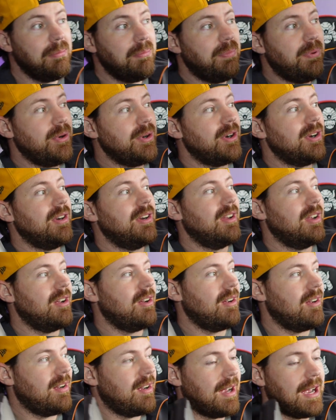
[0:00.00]
put it
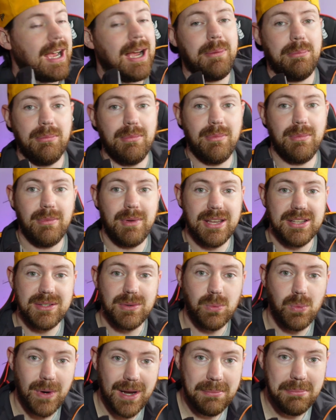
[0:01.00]
up as a
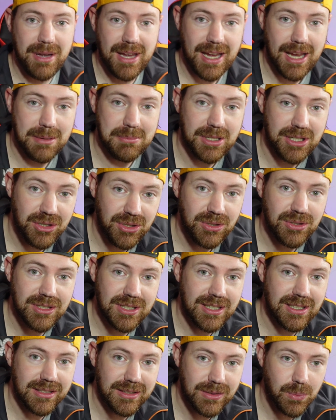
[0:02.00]
webcam and use
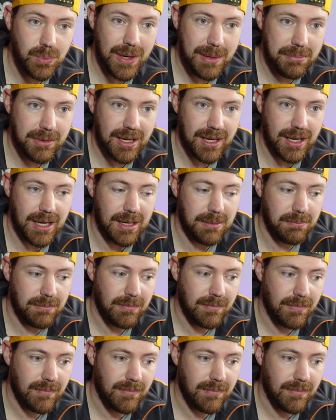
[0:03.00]
it as a webcam,